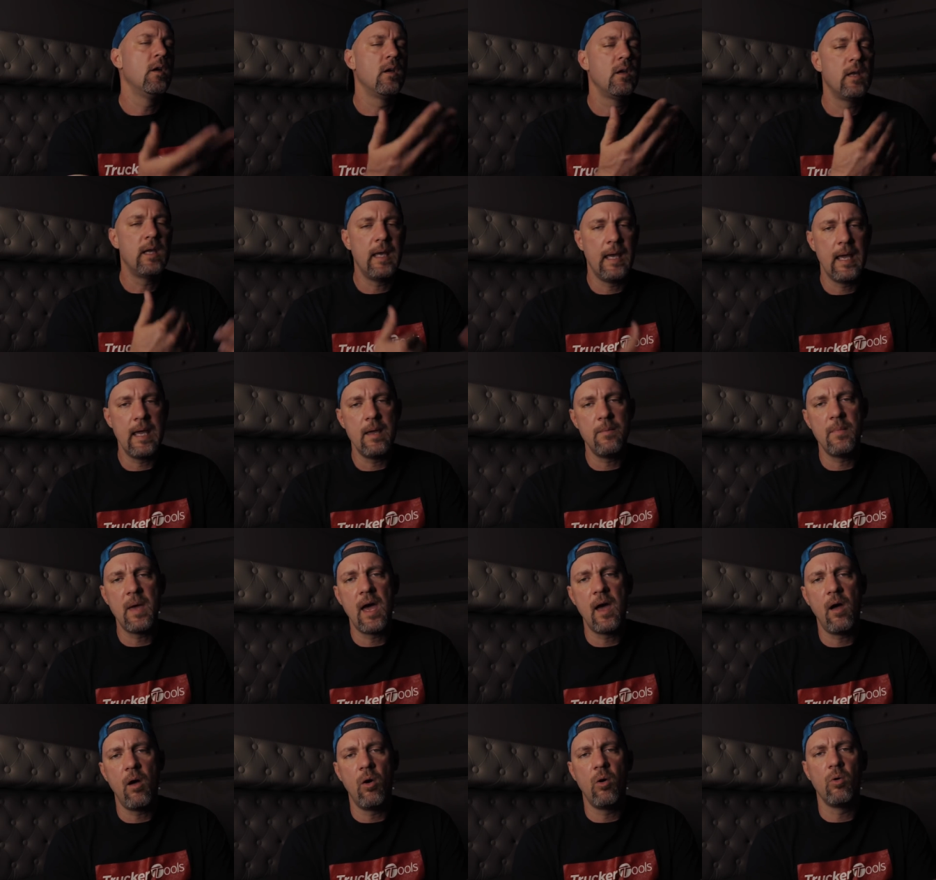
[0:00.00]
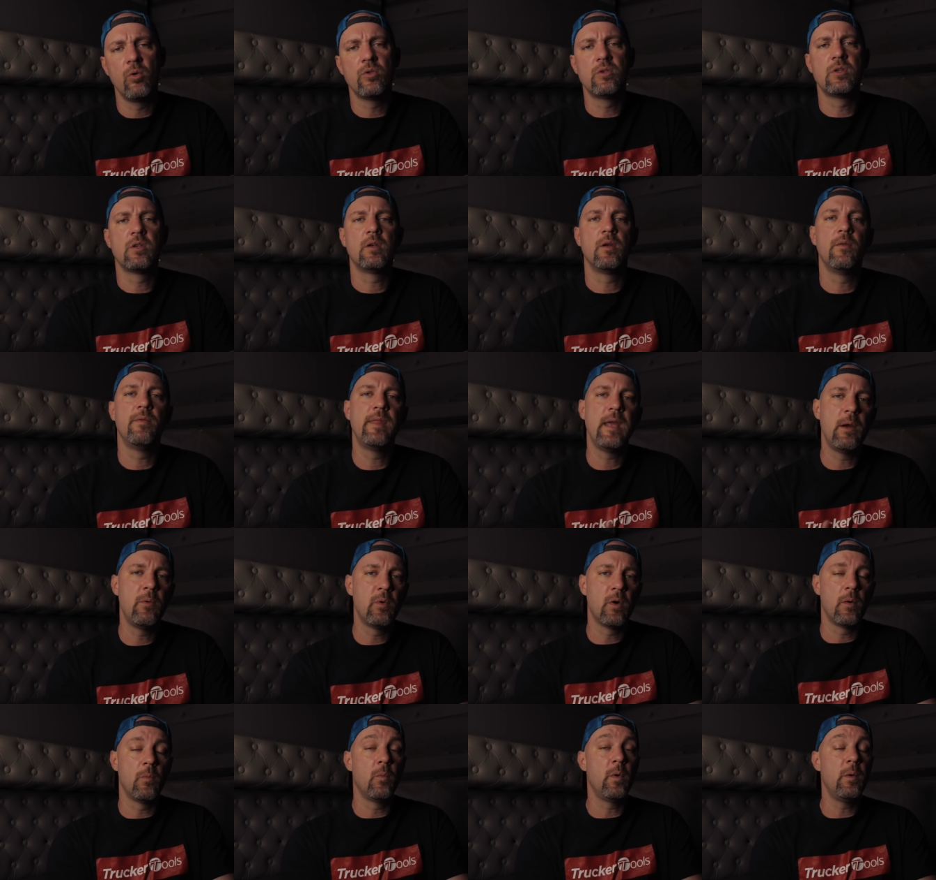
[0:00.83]
came out, they
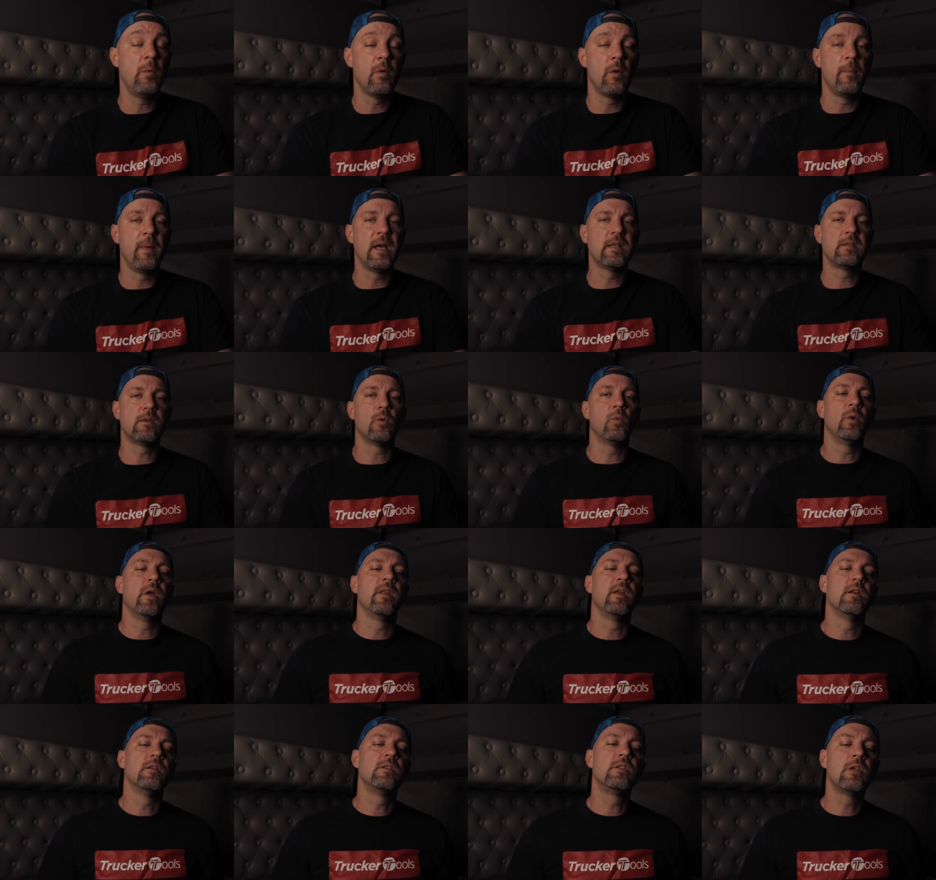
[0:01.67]
were, we were messing with it.